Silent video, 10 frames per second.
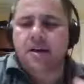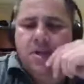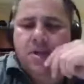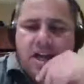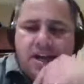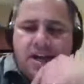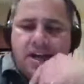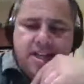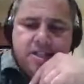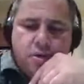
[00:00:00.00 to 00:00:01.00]
I mean, that guy
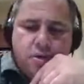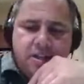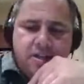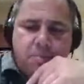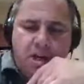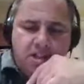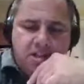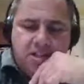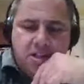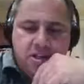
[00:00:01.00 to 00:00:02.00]
is only in
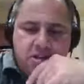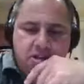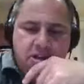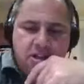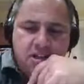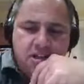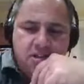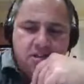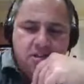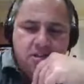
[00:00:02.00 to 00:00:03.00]
Boston, and
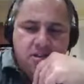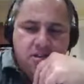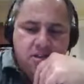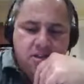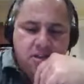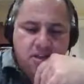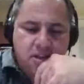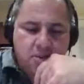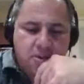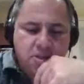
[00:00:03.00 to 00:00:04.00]

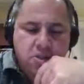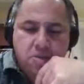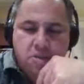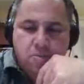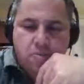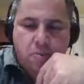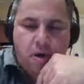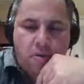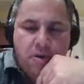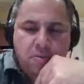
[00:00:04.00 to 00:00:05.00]
RentJuice is
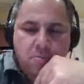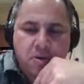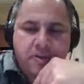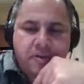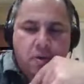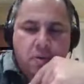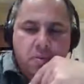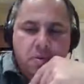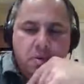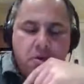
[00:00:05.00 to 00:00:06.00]
already moving forward
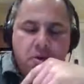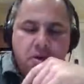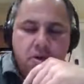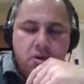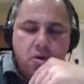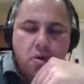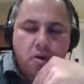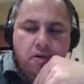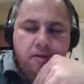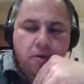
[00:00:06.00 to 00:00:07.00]
with going into New
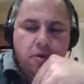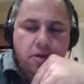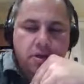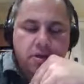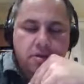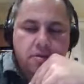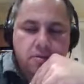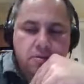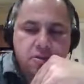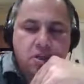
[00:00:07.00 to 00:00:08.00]
York, Florida, and
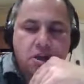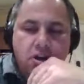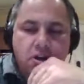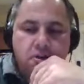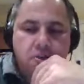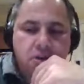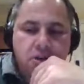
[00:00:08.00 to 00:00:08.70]
Chicago.